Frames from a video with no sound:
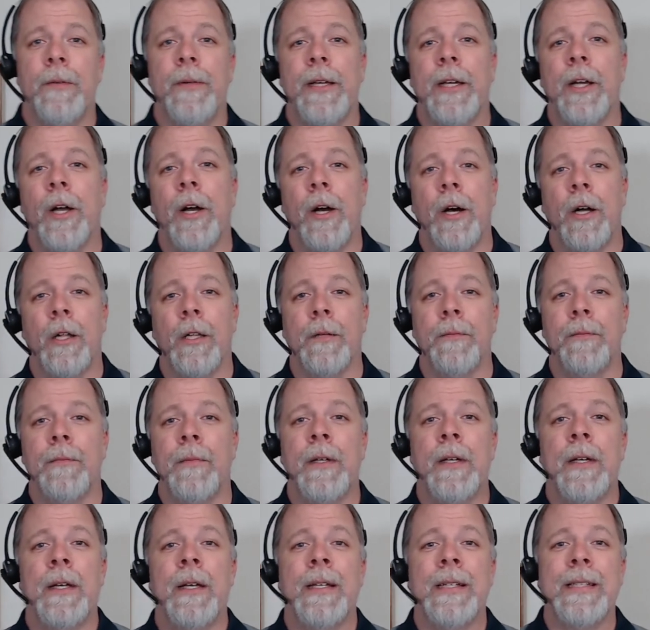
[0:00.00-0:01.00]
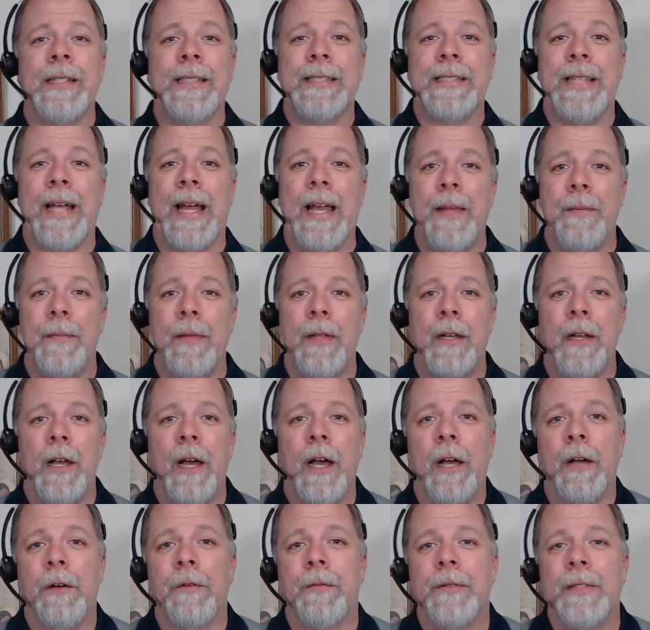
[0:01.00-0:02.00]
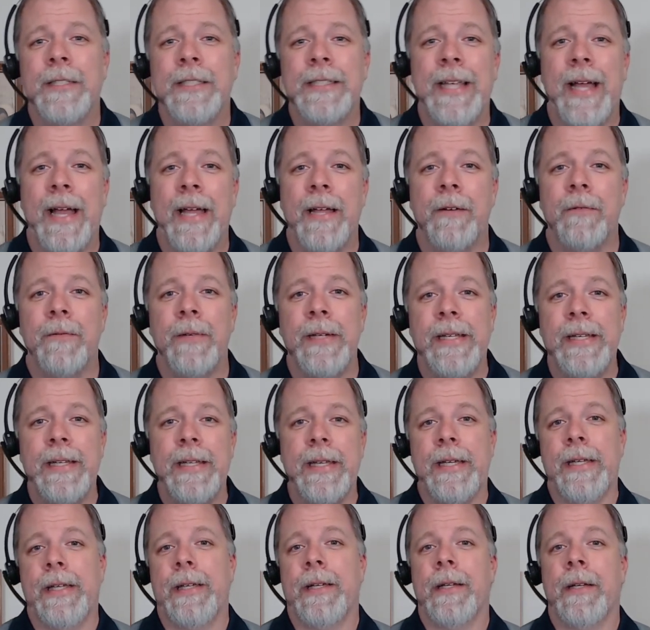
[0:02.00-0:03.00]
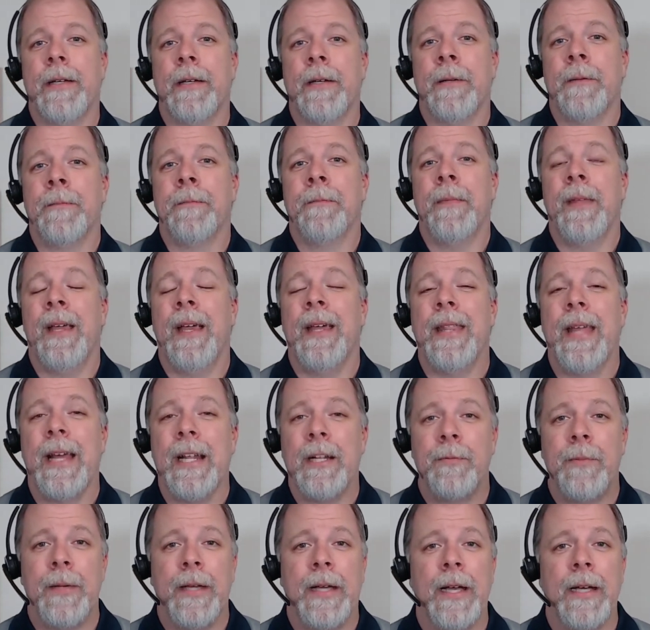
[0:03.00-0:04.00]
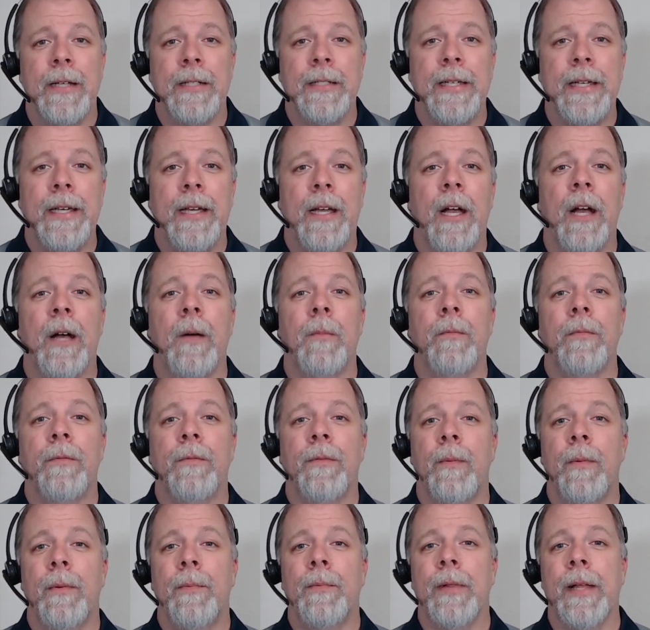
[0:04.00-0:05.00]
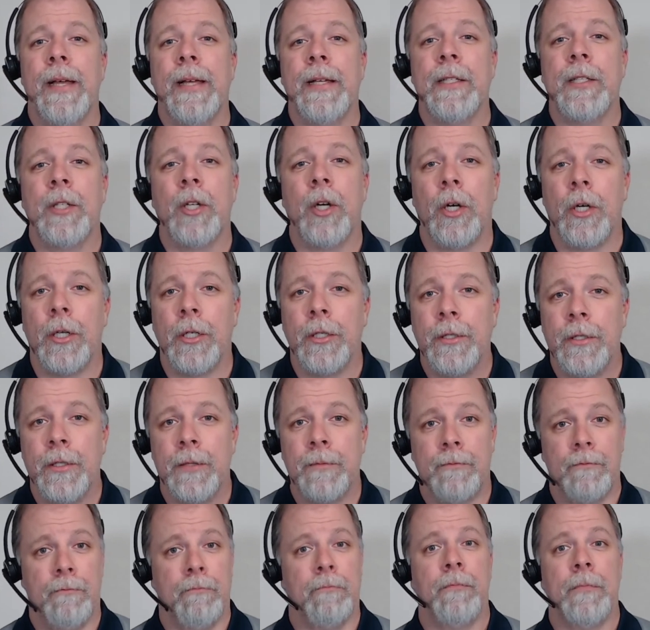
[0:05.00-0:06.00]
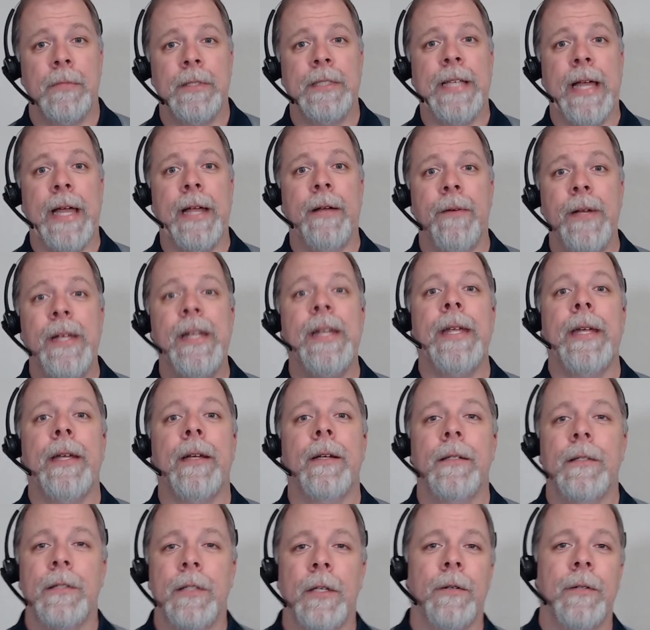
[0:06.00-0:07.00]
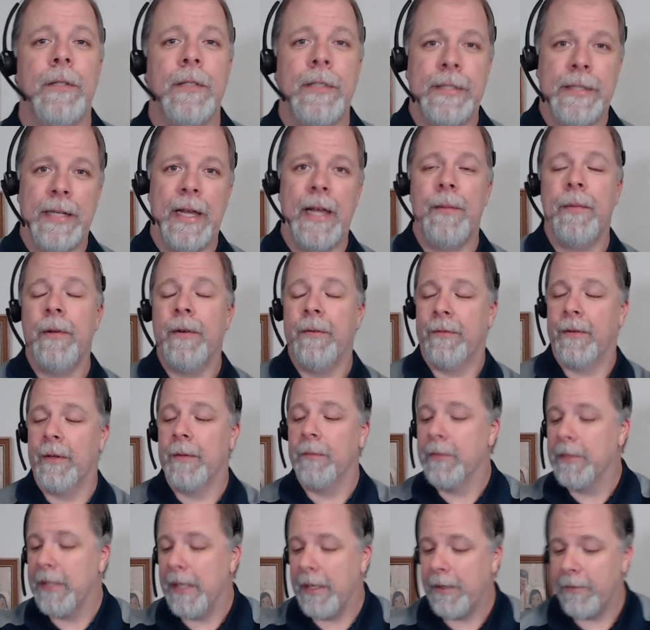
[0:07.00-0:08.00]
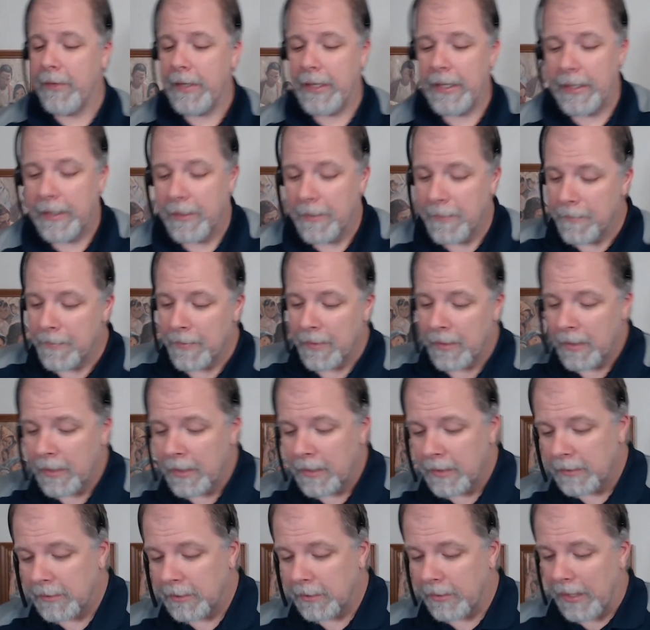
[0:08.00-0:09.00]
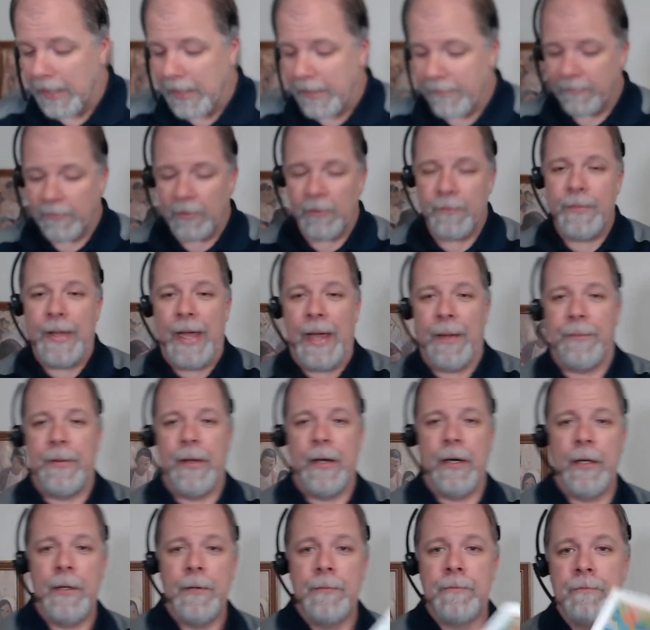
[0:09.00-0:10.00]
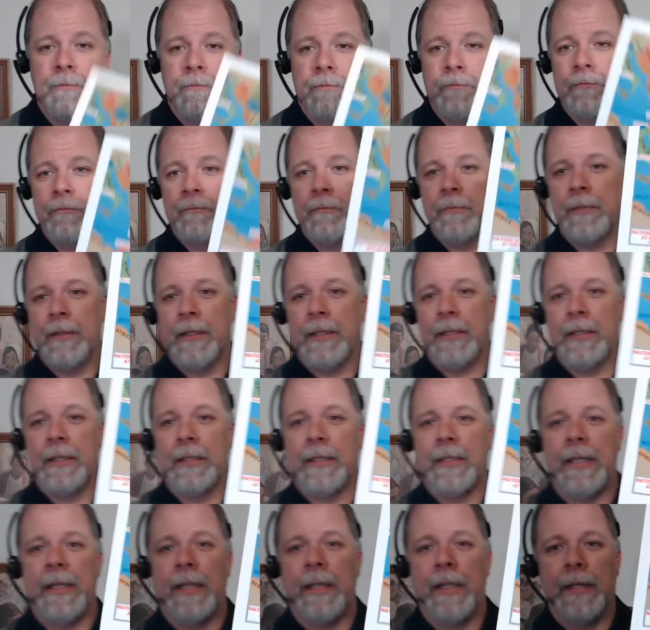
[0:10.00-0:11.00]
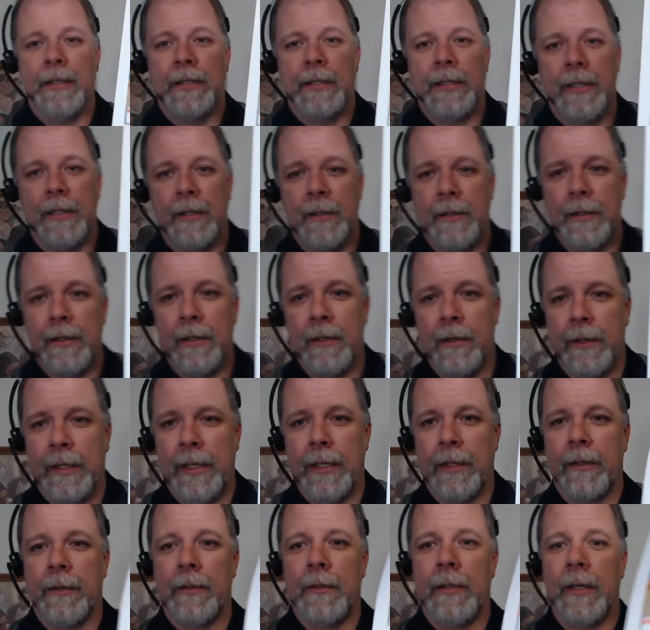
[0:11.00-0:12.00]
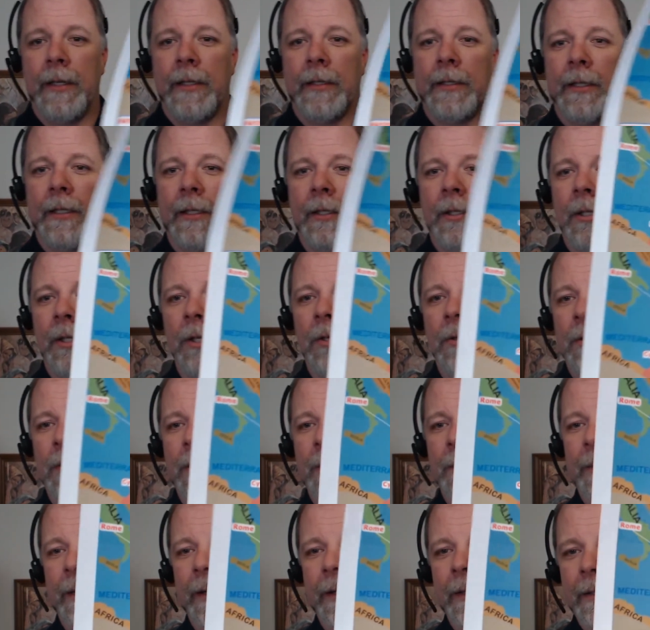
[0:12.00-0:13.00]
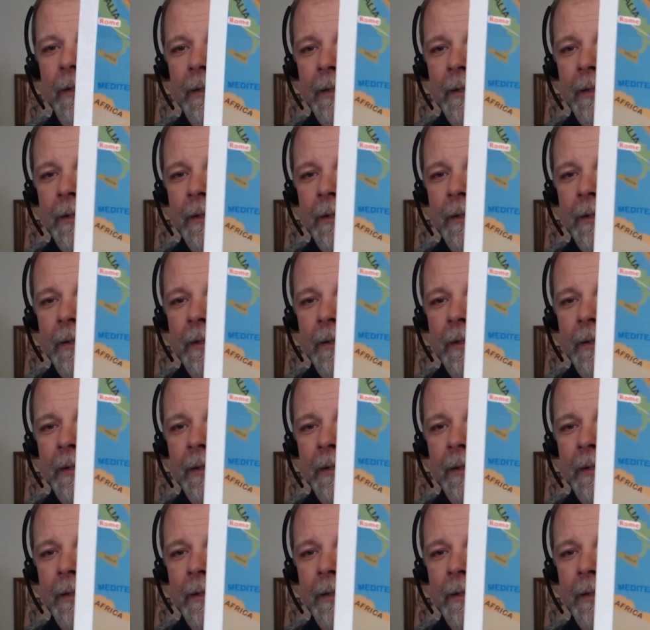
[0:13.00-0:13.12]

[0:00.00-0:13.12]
we call him Simon of Cyrene. And that's because he comes from a place called Cyrene. So it's Simon from Cyrene. So I have a little map here. You can see this here. I'm going to get nice and close to my